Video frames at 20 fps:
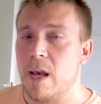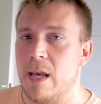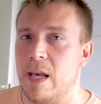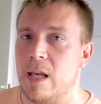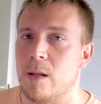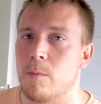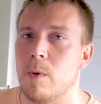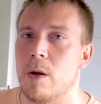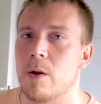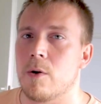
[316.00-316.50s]

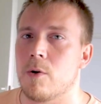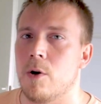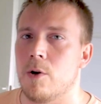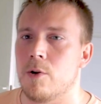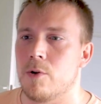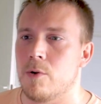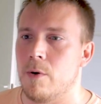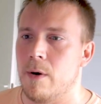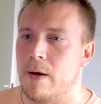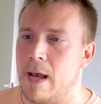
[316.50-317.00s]
It will
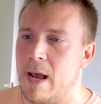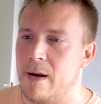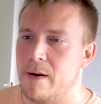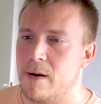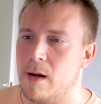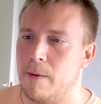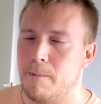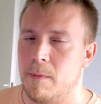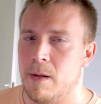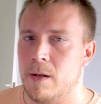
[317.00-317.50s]
going to
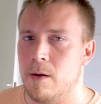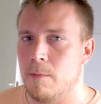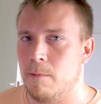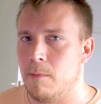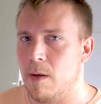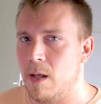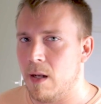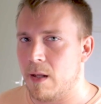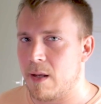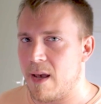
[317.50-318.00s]
end up in the
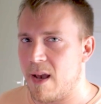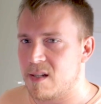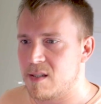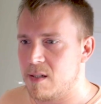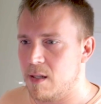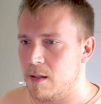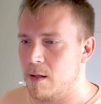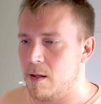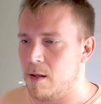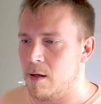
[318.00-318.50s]
milk
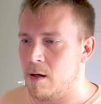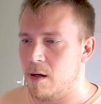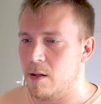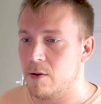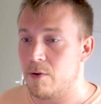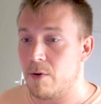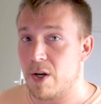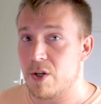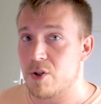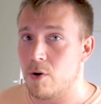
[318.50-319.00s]
exit
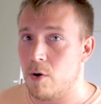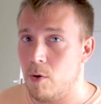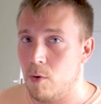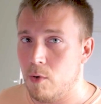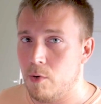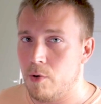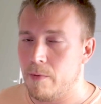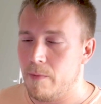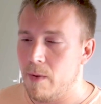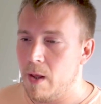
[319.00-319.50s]

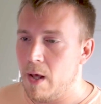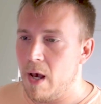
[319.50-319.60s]
threshold,